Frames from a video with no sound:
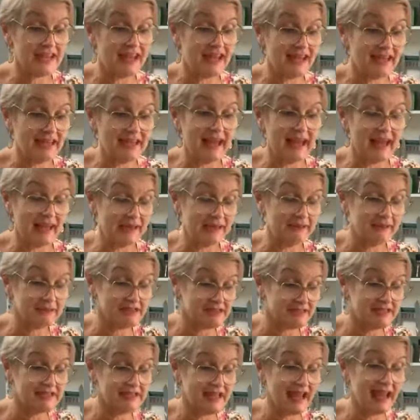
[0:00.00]
day and
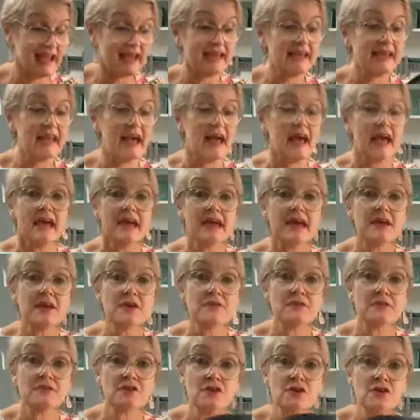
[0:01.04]
today,
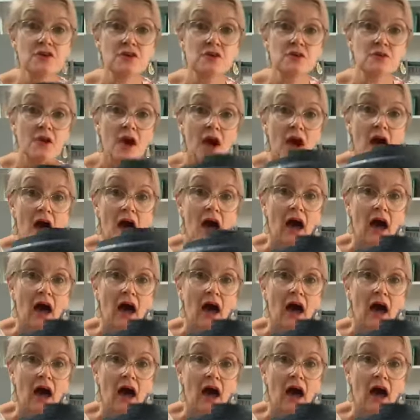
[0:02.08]
if you